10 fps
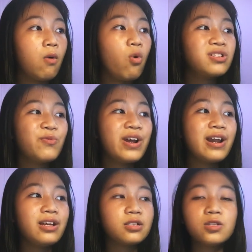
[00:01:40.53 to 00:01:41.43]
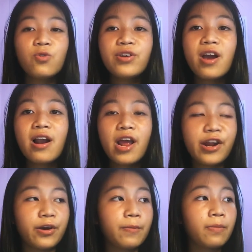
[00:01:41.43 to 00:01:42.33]
was released 2 years
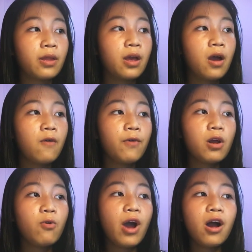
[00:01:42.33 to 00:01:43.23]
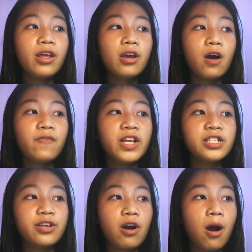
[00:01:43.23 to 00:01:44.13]
later, followed earlier
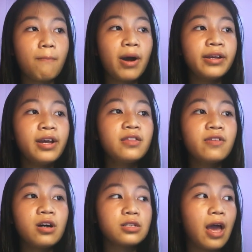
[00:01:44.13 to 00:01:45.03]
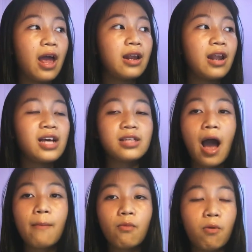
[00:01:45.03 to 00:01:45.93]
this year by his third and last
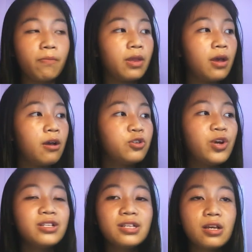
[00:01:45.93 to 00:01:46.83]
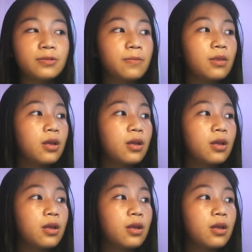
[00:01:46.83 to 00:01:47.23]
album, Transit.